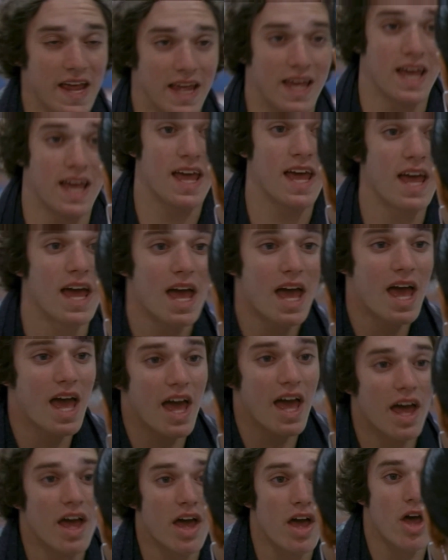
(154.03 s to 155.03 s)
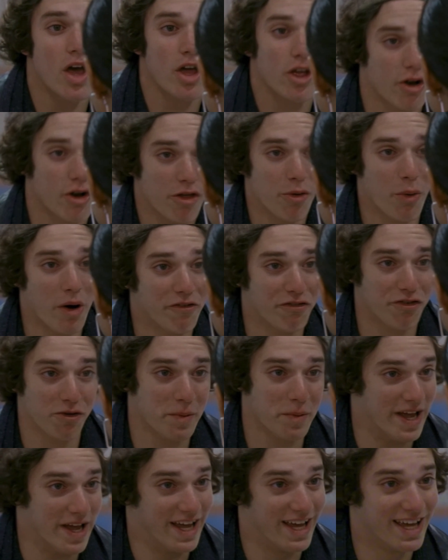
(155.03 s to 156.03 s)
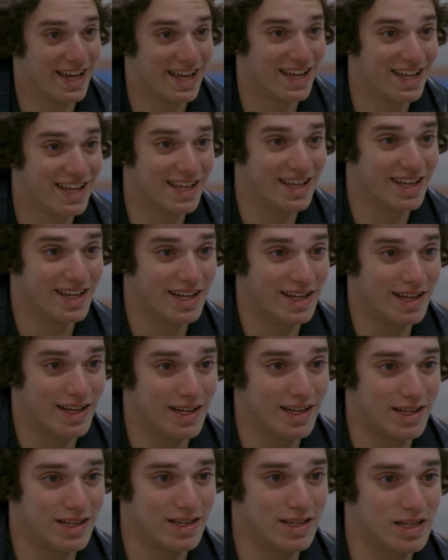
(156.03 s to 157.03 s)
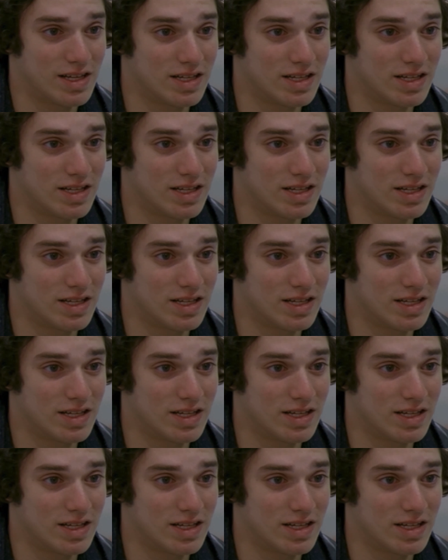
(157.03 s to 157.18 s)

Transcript: And Craig sleeps with Manny, and he